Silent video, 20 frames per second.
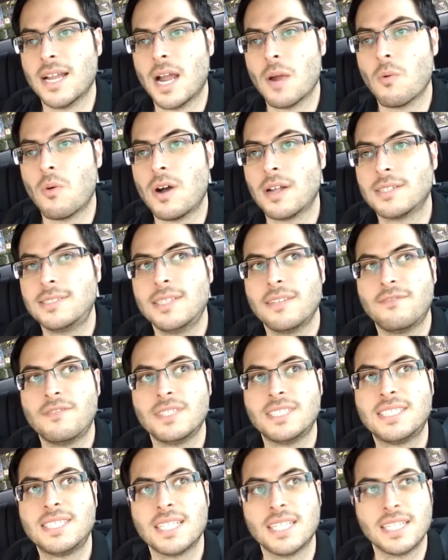I want to
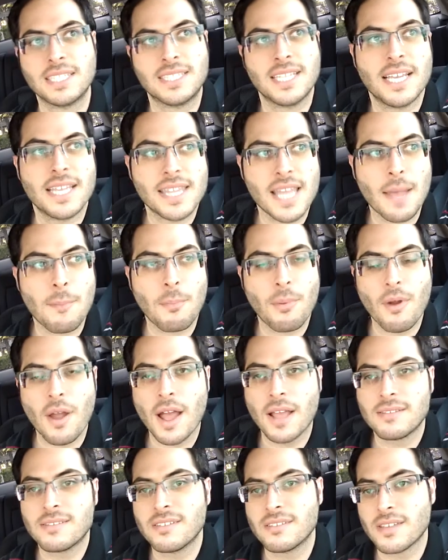facilitate that
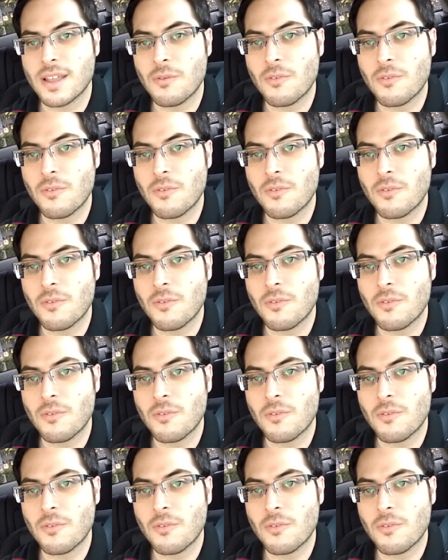process.